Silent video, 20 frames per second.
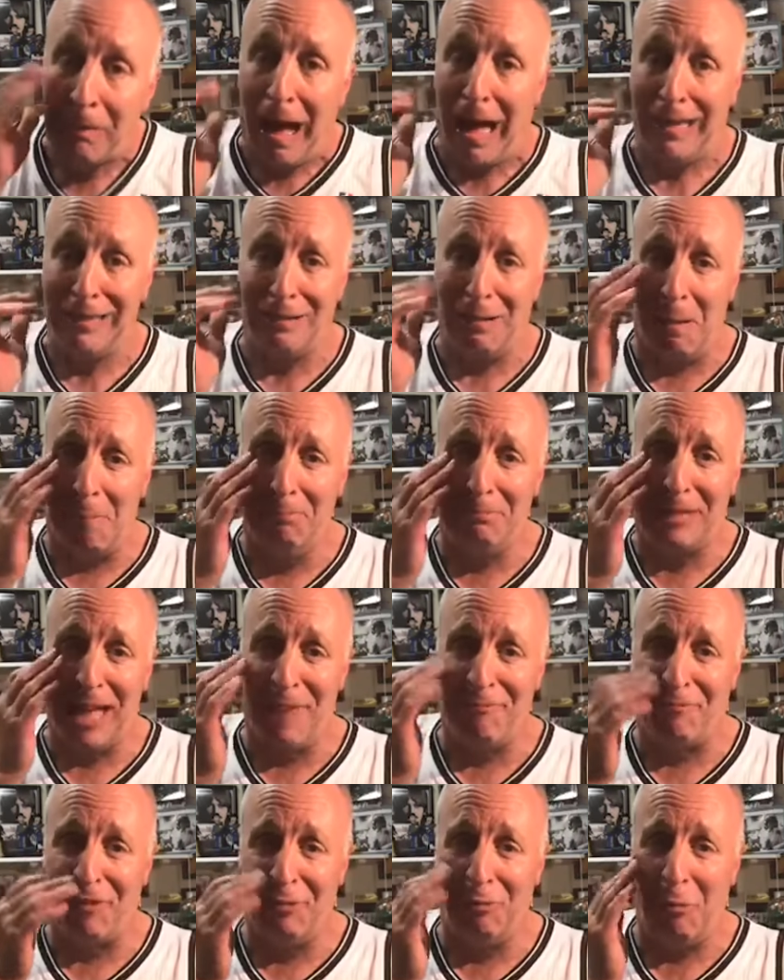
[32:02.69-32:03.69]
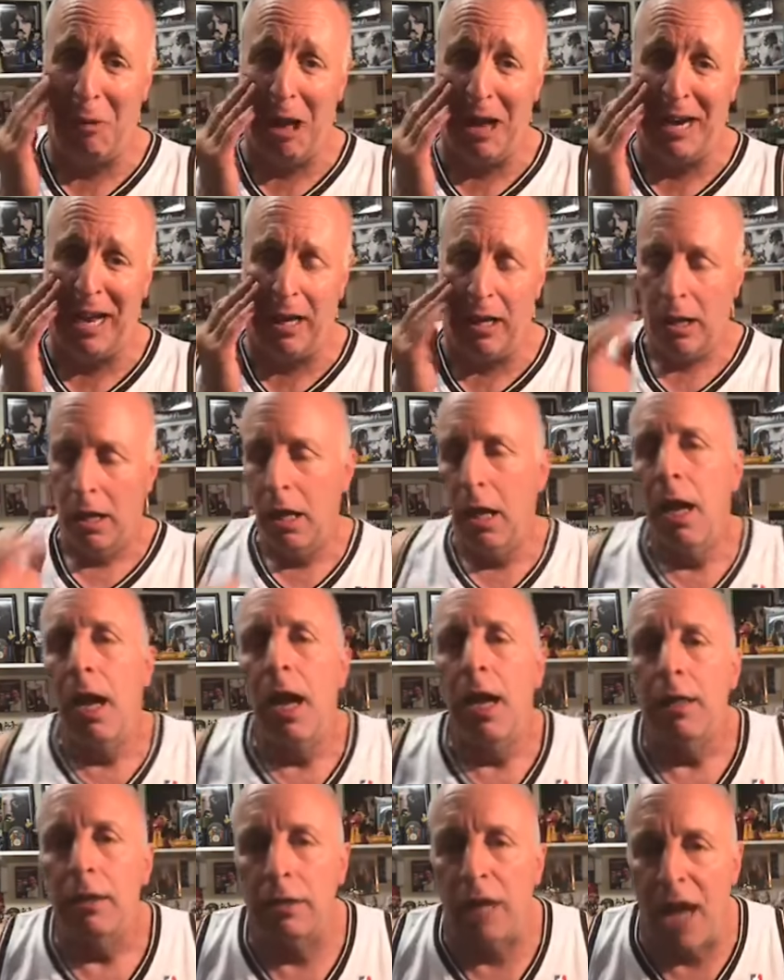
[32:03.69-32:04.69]
I'm deaf in one
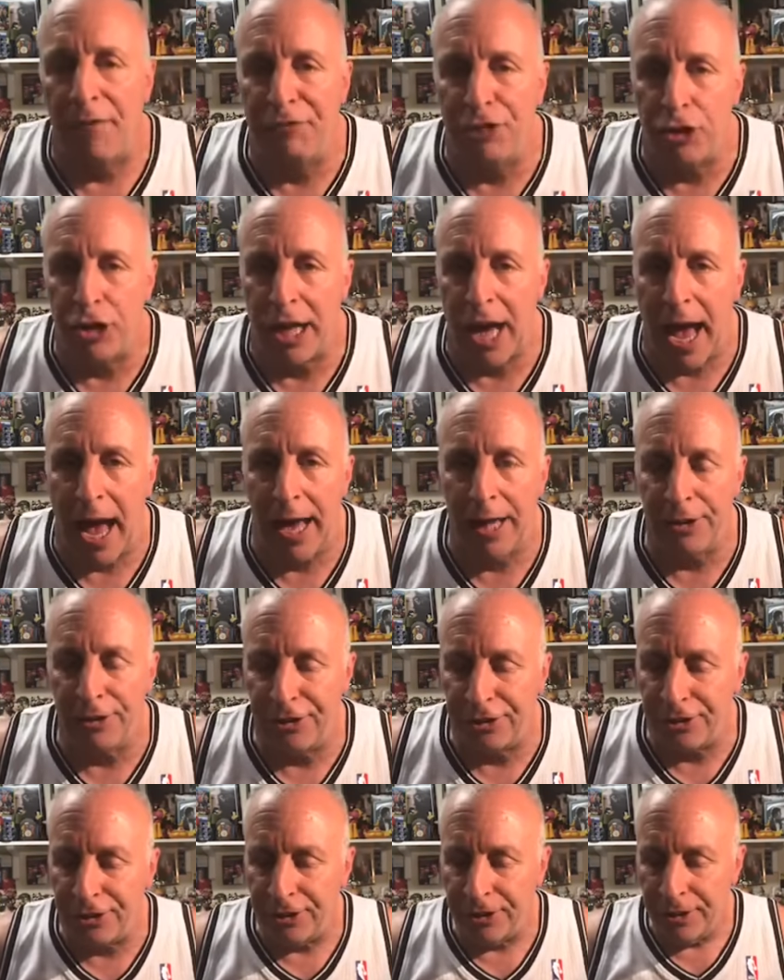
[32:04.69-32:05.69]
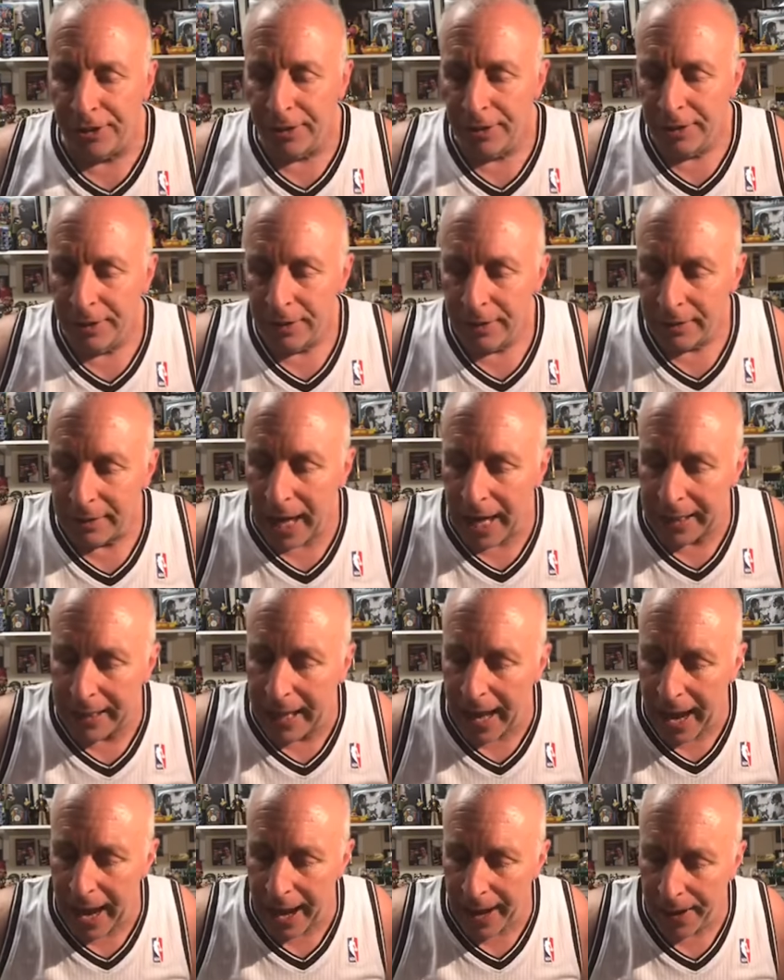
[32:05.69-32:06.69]
eye. Love you guys. Take
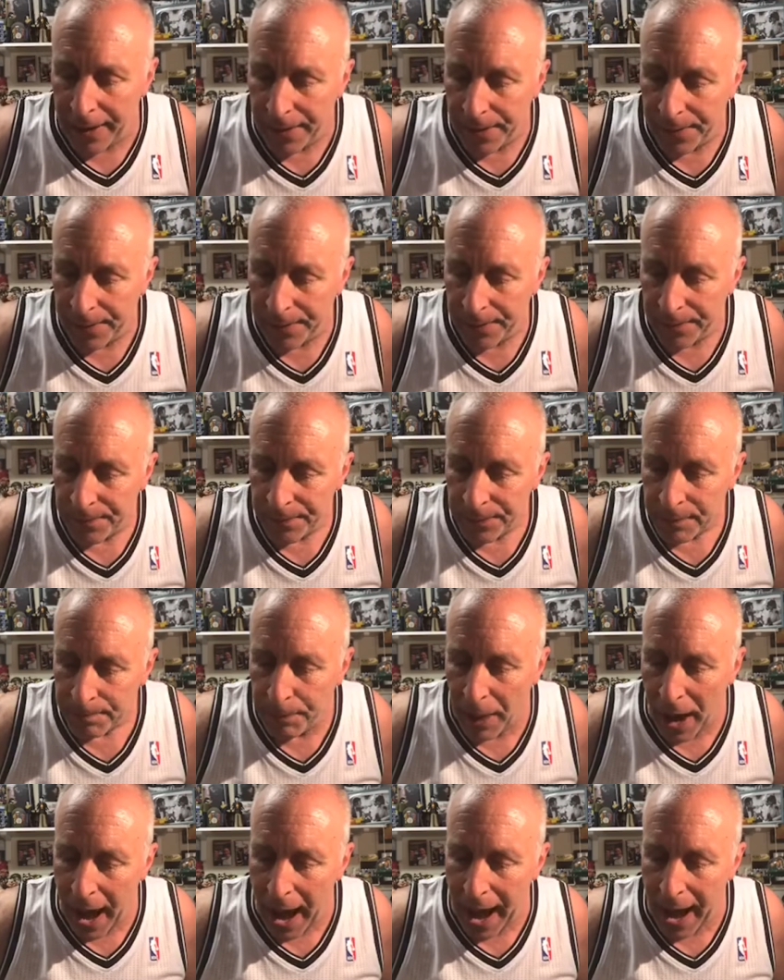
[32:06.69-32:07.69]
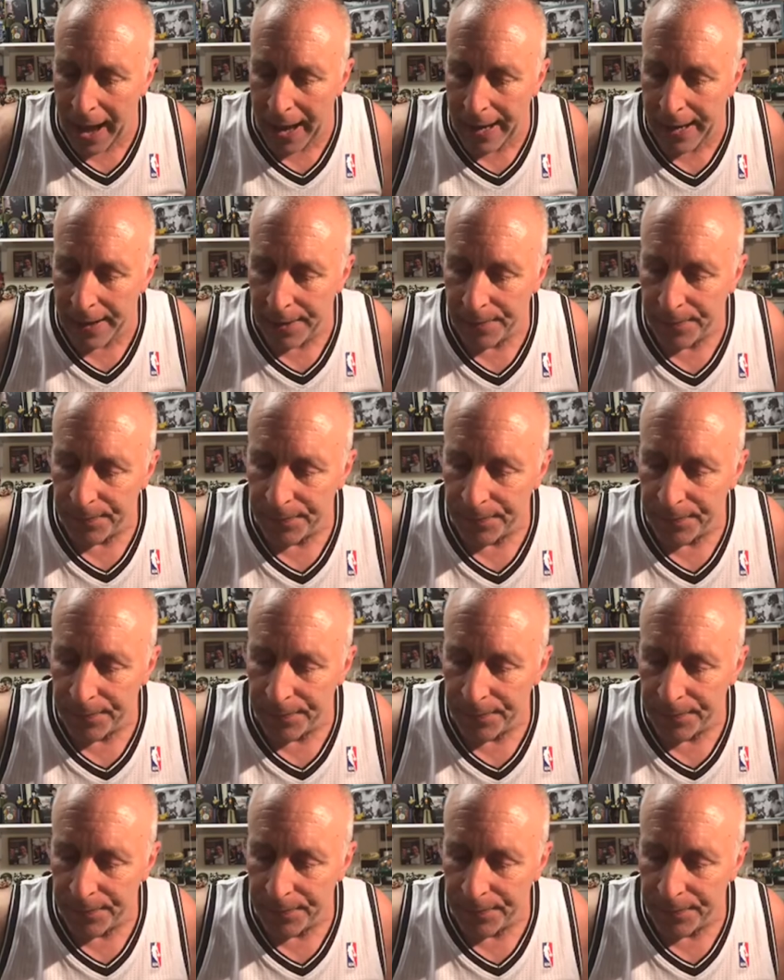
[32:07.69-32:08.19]
care. Bye. Bye.